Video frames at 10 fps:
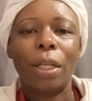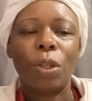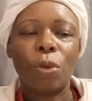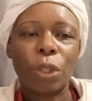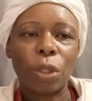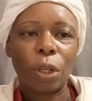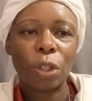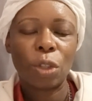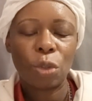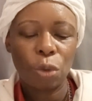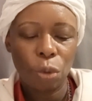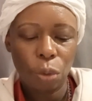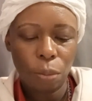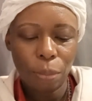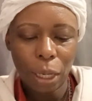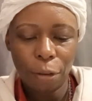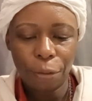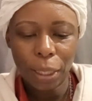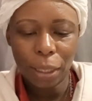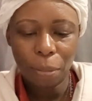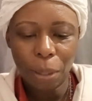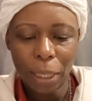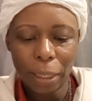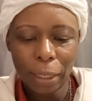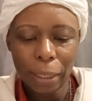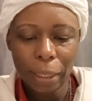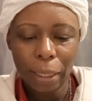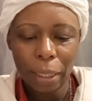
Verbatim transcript: you'll start to manifest abundance.